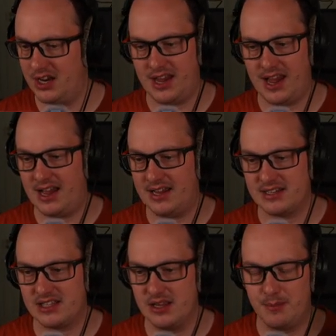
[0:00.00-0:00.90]
it
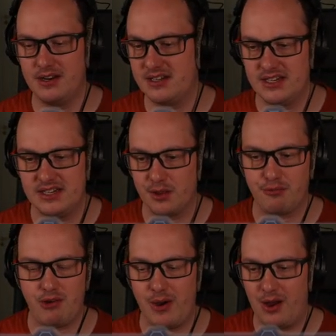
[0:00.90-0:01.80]
has the ability to
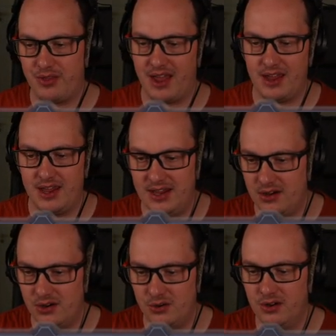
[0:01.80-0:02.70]
throw out that
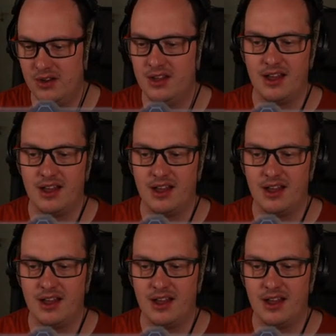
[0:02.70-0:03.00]
heal,